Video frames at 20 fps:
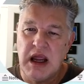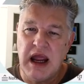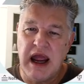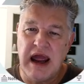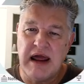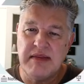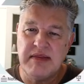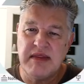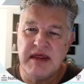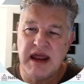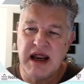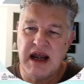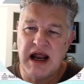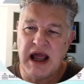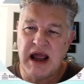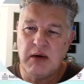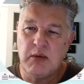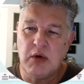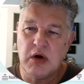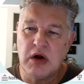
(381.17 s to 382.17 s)
And then
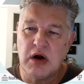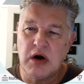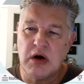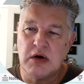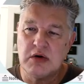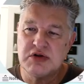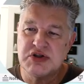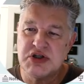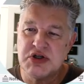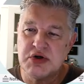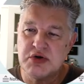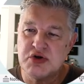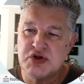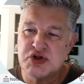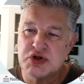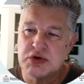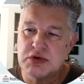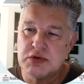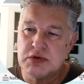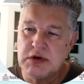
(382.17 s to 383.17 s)
I will go to
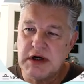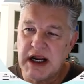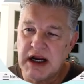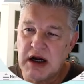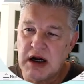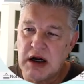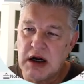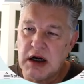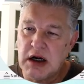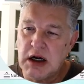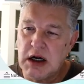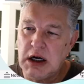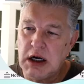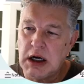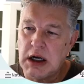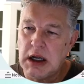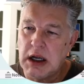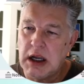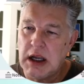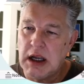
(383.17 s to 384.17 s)
trigger,
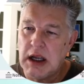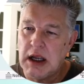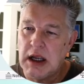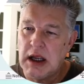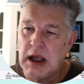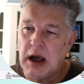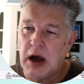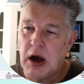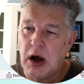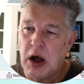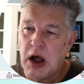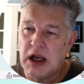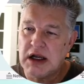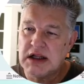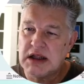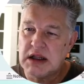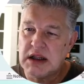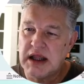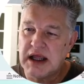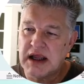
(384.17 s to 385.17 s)
on
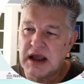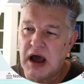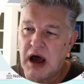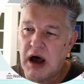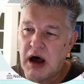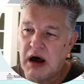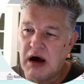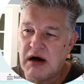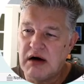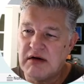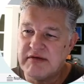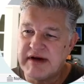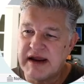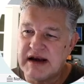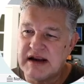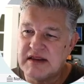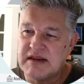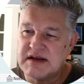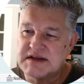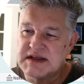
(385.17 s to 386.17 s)
click of,
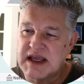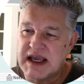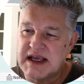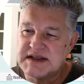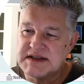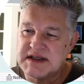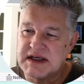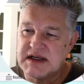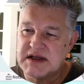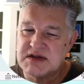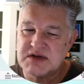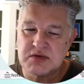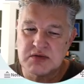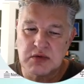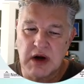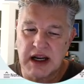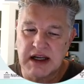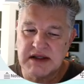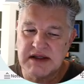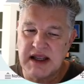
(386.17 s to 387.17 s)
and in this case it is
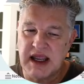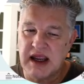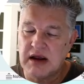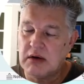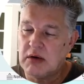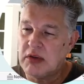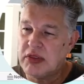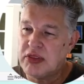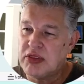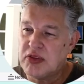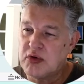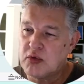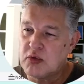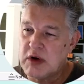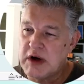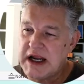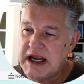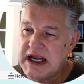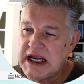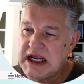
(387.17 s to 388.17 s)
rectangle
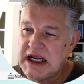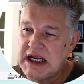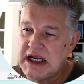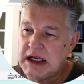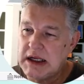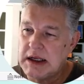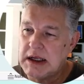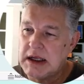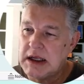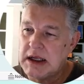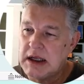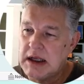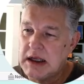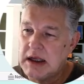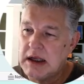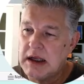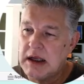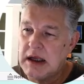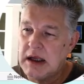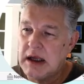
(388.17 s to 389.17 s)
3.
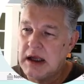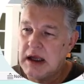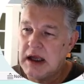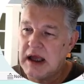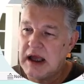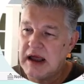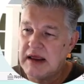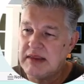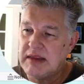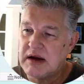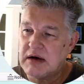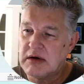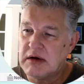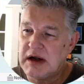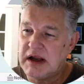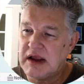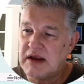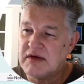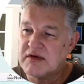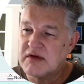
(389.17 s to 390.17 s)
And there
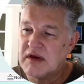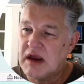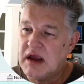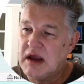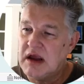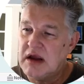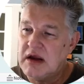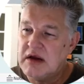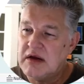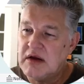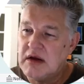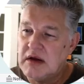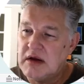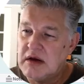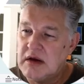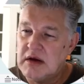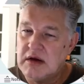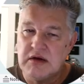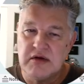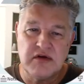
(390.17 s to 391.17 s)
it is.
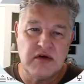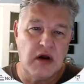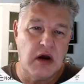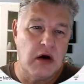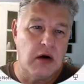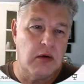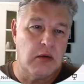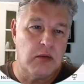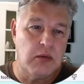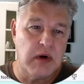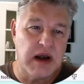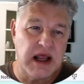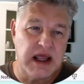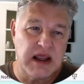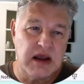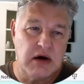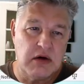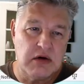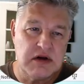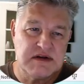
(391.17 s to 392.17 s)
So when I
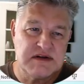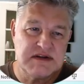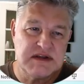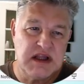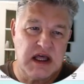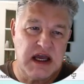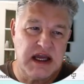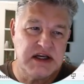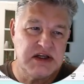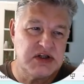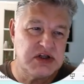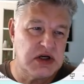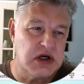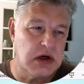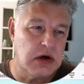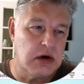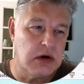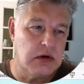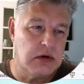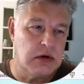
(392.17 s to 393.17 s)
go to
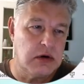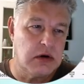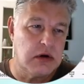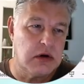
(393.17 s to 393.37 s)
slideshow